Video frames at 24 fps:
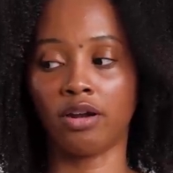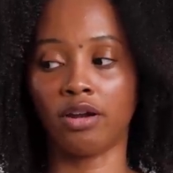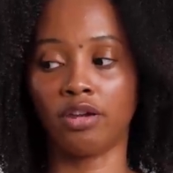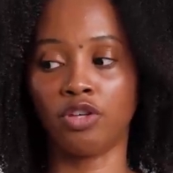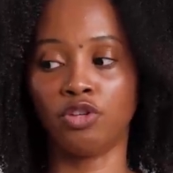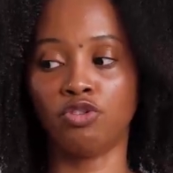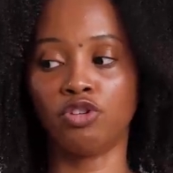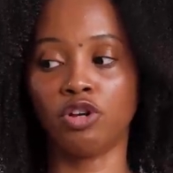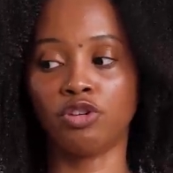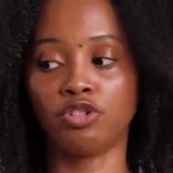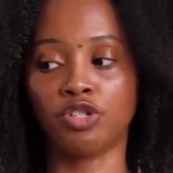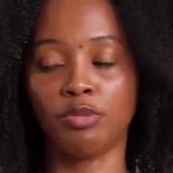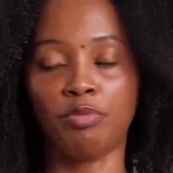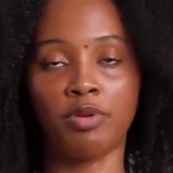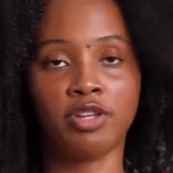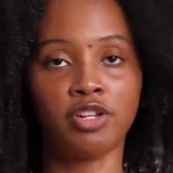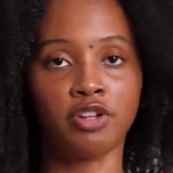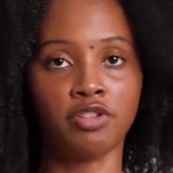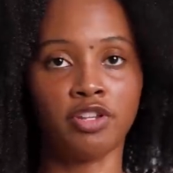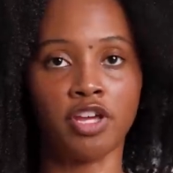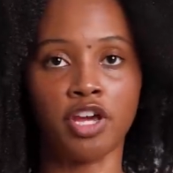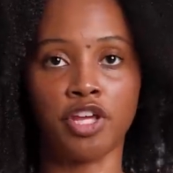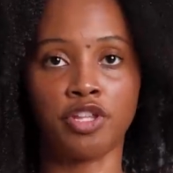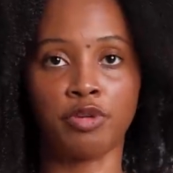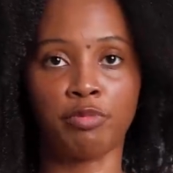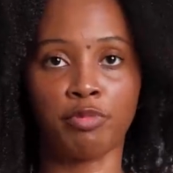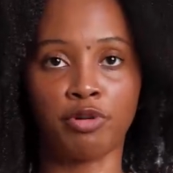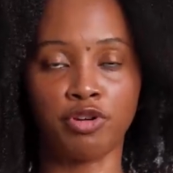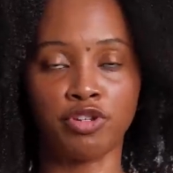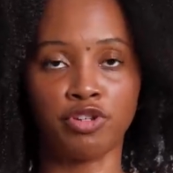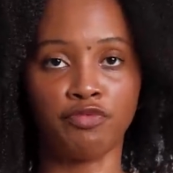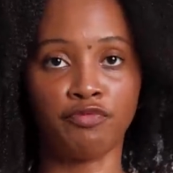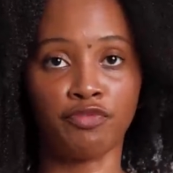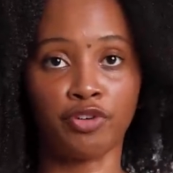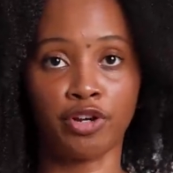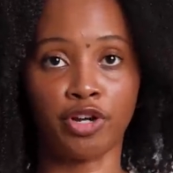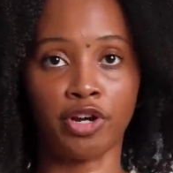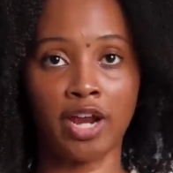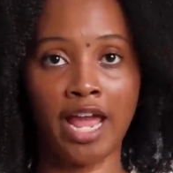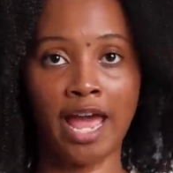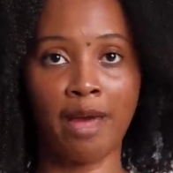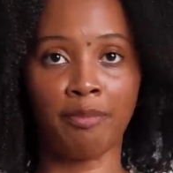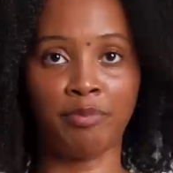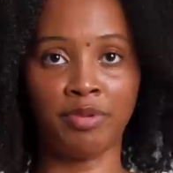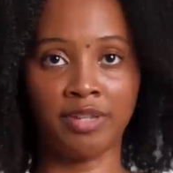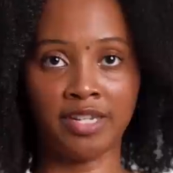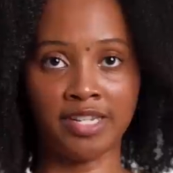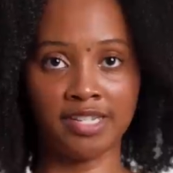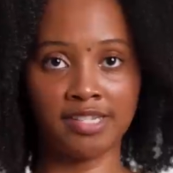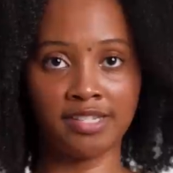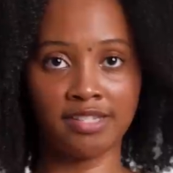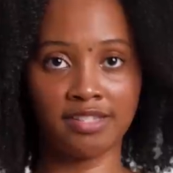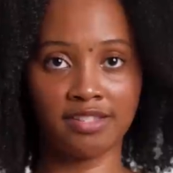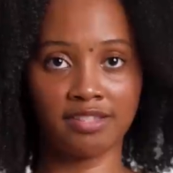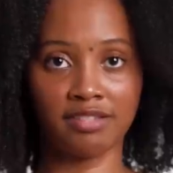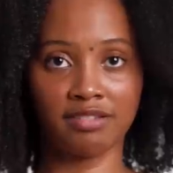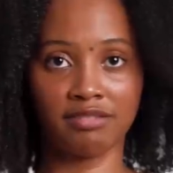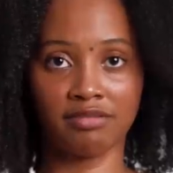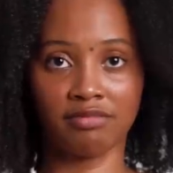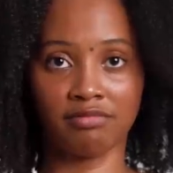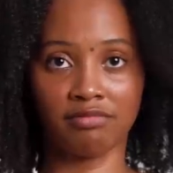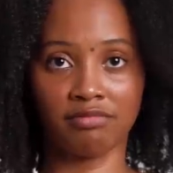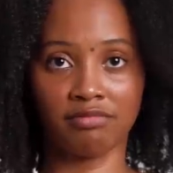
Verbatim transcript: you don't depend on the other person for your happiness.